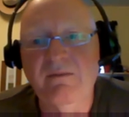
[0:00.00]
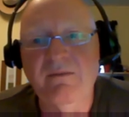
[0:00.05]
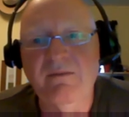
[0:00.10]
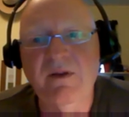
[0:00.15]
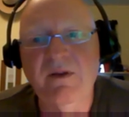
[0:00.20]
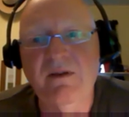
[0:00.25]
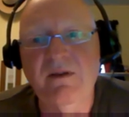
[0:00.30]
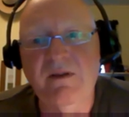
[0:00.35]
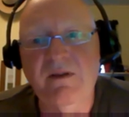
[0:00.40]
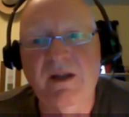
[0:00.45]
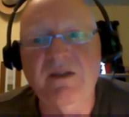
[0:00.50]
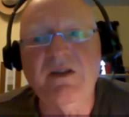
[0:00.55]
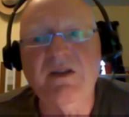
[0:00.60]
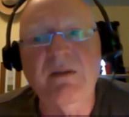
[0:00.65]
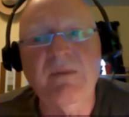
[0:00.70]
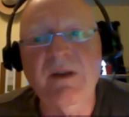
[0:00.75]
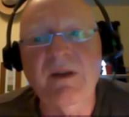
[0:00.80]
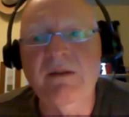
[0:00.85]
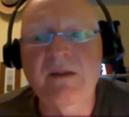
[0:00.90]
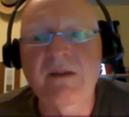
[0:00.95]
That's
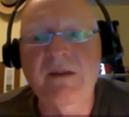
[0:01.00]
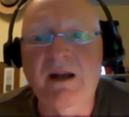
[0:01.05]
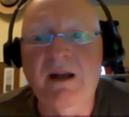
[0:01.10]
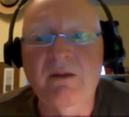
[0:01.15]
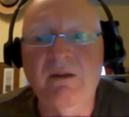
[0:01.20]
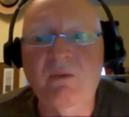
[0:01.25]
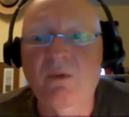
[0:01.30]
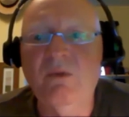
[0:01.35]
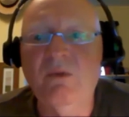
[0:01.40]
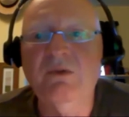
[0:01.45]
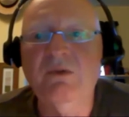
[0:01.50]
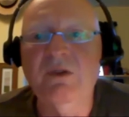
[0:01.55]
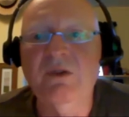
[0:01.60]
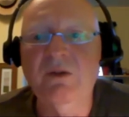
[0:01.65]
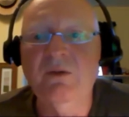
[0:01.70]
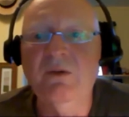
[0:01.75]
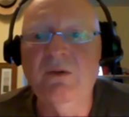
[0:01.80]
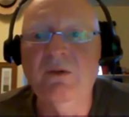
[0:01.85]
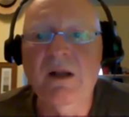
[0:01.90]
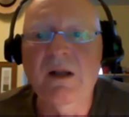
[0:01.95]
something that I won't
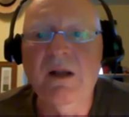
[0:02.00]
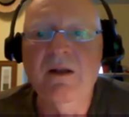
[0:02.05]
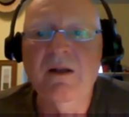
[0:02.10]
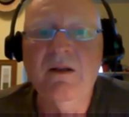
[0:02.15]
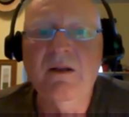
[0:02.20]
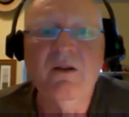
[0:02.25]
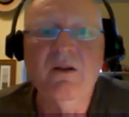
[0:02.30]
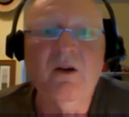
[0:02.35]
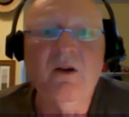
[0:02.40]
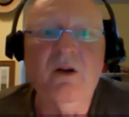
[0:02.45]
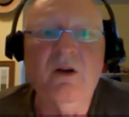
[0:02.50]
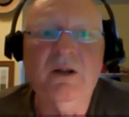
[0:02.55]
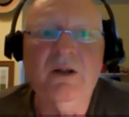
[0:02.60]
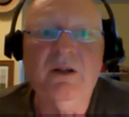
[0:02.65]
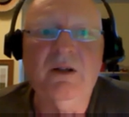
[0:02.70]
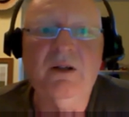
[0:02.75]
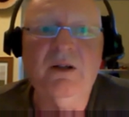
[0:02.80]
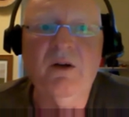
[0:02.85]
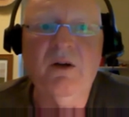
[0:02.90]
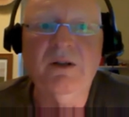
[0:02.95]
do
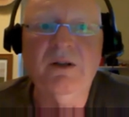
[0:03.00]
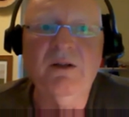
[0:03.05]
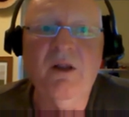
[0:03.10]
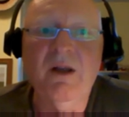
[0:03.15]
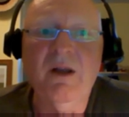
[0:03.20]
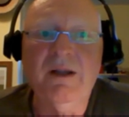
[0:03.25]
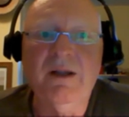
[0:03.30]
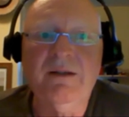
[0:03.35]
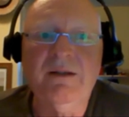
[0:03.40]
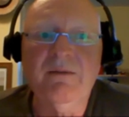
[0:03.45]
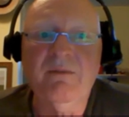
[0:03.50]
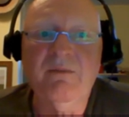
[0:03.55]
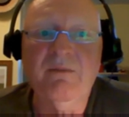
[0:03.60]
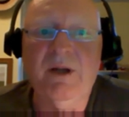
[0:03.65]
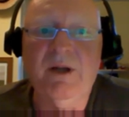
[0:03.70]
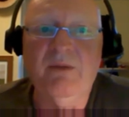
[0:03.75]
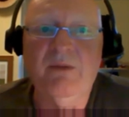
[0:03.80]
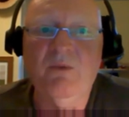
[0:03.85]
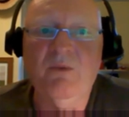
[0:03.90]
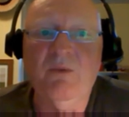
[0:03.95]
online.
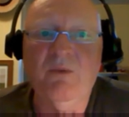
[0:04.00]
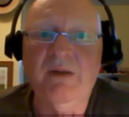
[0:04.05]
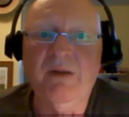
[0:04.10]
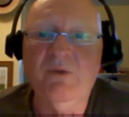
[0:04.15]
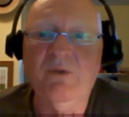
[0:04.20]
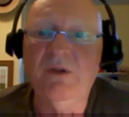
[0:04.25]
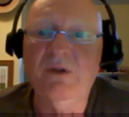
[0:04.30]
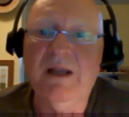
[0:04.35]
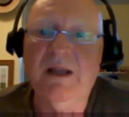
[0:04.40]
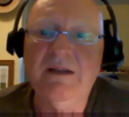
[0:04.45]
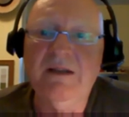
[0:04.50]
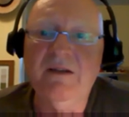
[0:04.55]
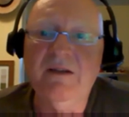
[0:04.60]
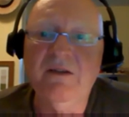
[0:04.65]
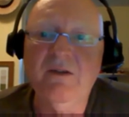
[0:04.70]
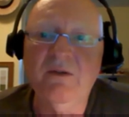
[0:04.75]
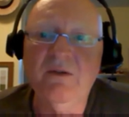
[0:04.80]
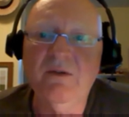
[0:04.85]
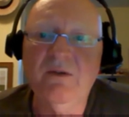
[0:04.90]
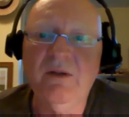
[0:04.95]
But what I would like to
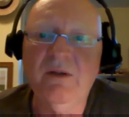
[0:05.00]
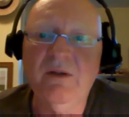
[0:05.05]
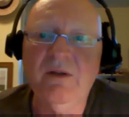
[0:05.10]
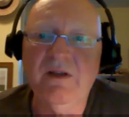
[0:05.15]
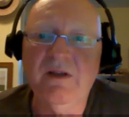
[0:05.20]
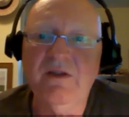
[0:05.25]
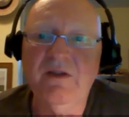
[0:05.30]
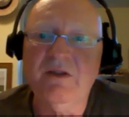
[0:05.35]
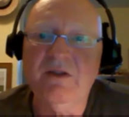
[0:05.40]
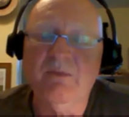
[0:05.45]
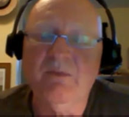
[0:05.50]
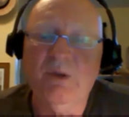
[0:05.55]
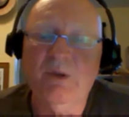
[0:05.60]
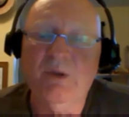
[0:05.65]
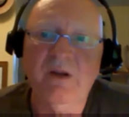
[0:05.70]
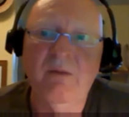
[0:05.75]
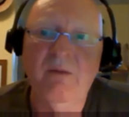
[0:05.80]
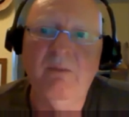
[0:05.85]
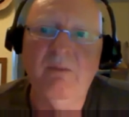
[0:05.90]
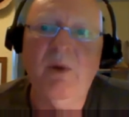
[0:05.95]
do is to put
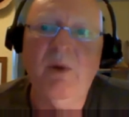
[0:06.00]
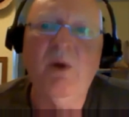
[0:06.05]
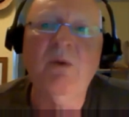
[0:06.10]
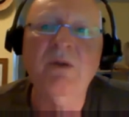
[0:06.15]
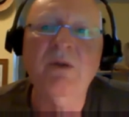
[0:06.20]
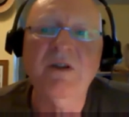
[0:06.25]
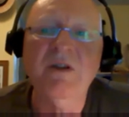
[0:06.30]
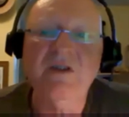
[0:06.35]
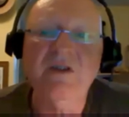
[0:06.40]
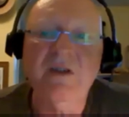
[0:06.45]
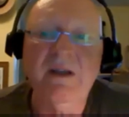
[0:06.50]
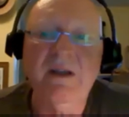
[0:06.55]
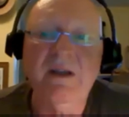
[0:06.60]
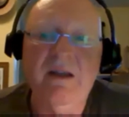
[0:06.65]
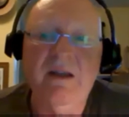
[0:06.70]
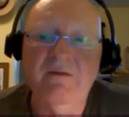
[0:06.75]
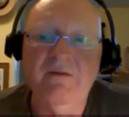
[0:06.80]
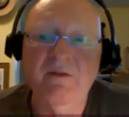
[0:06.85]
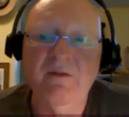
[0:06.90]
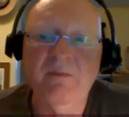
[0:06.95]
the components
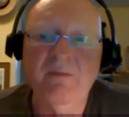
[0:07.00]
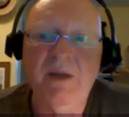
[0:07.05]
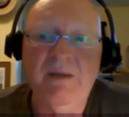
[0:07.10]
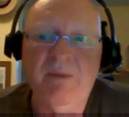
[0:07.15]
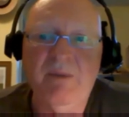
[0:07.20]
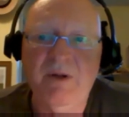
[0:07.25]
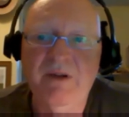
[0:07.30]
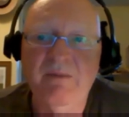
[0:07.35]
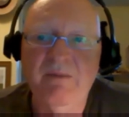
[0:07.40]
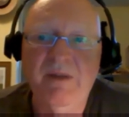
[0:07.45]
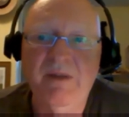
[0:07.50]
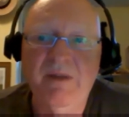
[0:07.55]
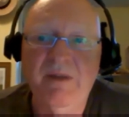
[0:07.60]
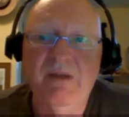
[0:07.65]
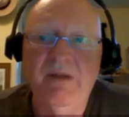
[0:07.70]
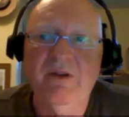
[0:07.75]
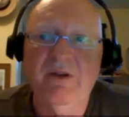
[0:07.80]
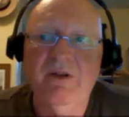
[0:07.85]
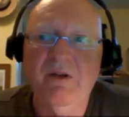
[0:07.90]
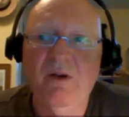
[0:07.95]
together for people to be
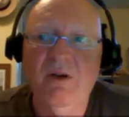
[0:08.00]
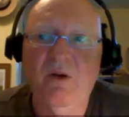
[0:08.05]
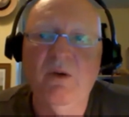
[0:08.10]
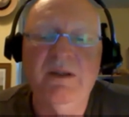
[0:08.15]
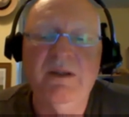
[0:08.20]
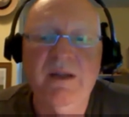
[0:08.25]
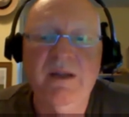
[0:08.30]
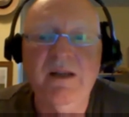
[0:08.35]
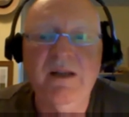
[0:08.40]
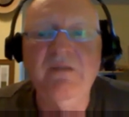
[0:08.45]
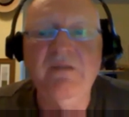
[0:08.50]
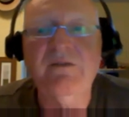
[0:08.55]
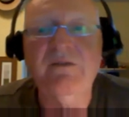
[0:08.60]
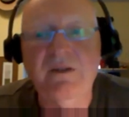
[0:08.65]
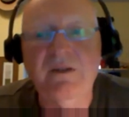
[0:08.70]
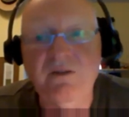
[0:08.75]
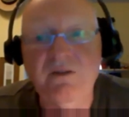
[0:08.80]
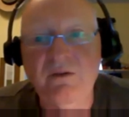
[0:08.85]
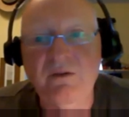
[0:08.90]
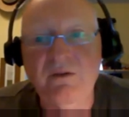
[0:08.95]
able to go. And then if they
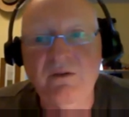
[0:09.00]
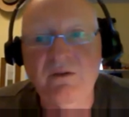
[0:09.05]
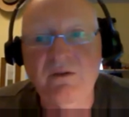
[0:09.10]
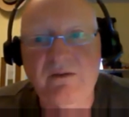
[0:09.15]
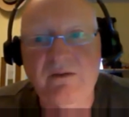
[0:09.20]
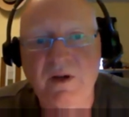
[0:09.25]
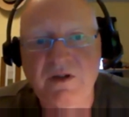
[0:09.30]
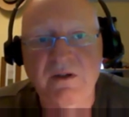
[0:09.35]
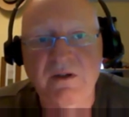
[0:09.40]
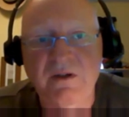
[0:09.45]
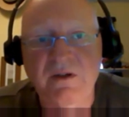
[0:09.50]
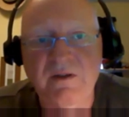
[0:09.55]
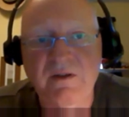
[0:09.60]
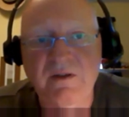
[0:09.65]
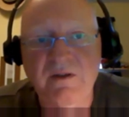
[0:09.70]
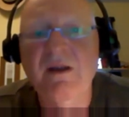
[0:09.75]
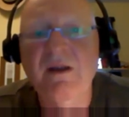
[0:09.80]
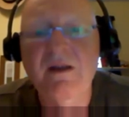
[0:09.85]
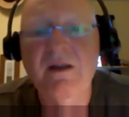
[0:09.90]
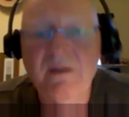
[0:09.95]
do have
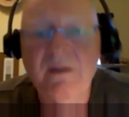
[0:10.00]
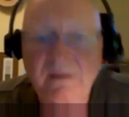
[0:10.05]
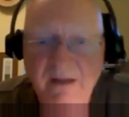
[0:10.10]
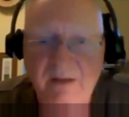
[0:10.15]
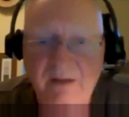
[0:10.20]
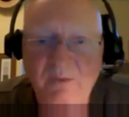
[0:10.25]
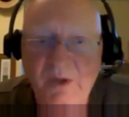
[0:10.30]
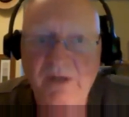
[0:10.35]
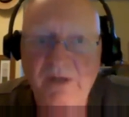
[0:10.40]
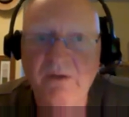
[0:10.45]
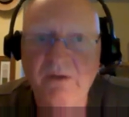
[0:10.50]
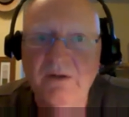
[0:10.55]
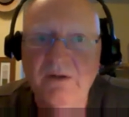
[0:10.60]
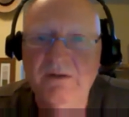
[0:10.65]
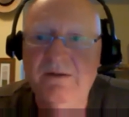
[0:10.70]
questions, then we could